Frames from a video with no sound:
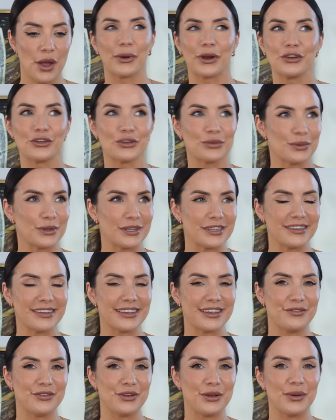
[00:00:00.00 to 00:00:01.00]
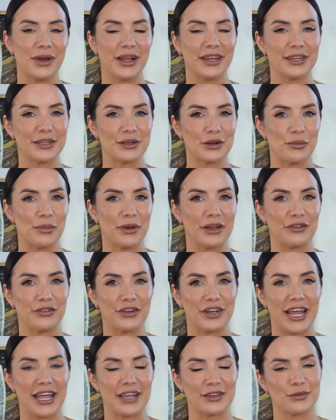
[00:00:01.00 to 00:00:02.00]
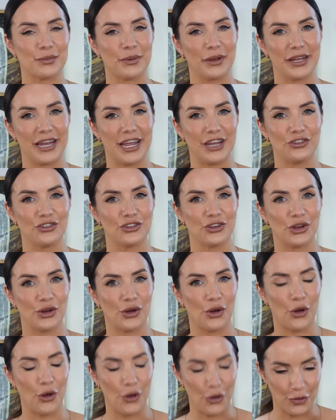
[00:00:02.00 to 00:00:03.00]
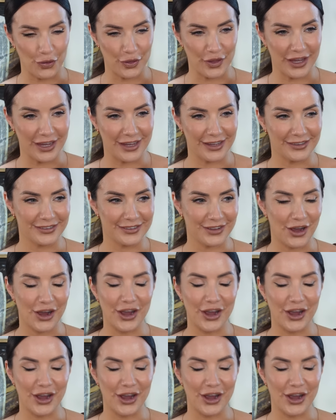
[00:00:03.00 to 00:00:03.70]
But I just wanted to give you a little bit of an explanation on this.